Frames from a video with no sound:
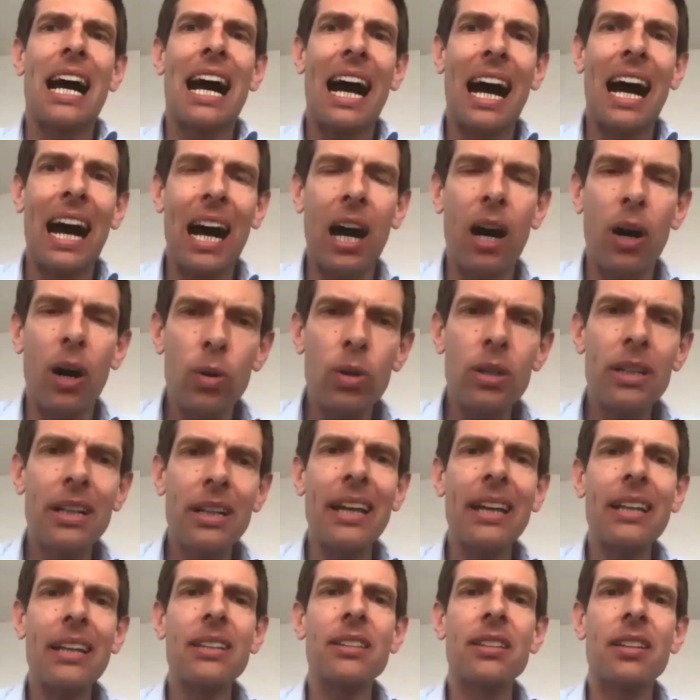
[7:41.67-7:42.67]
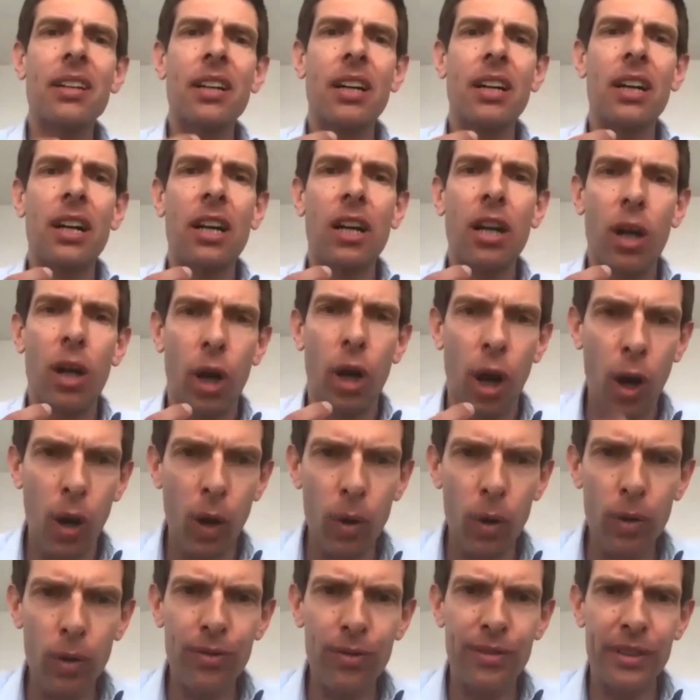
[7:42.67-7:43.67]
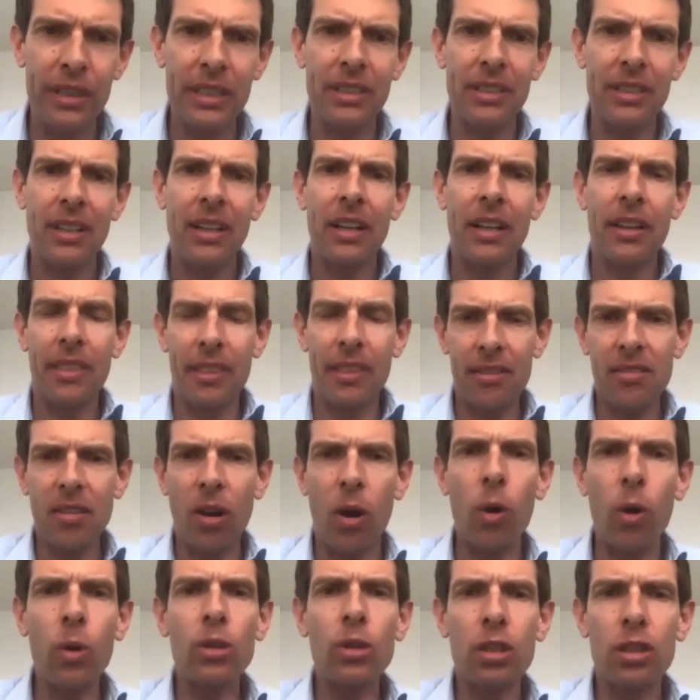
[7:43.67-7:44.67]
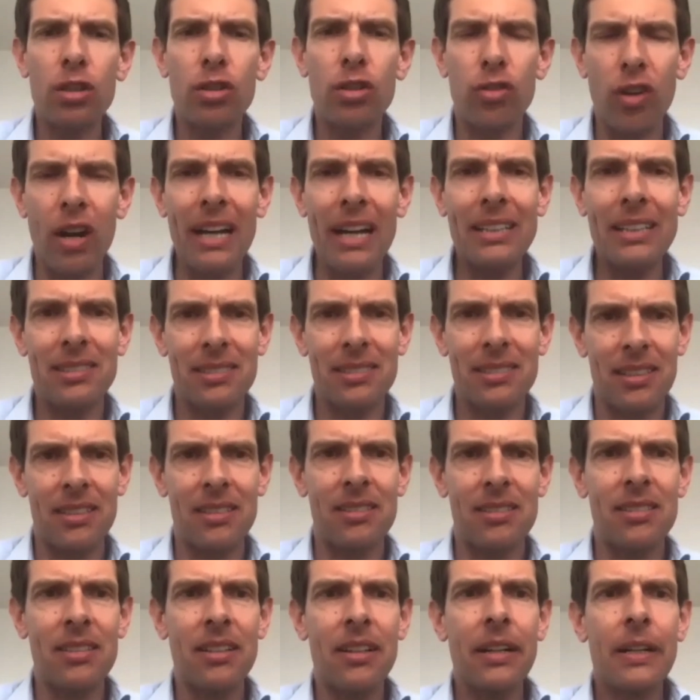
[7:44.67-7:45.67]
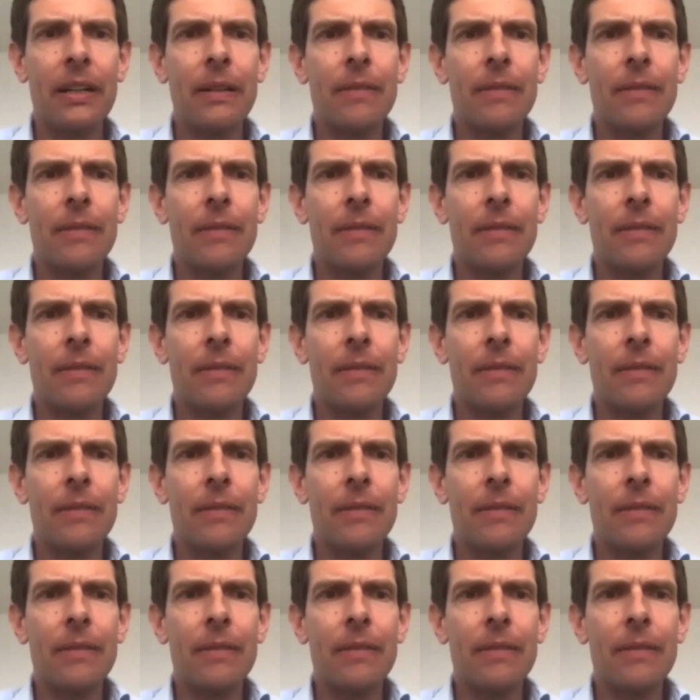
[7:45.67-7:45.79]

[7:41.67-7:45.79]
how can COVID, this whole crisis,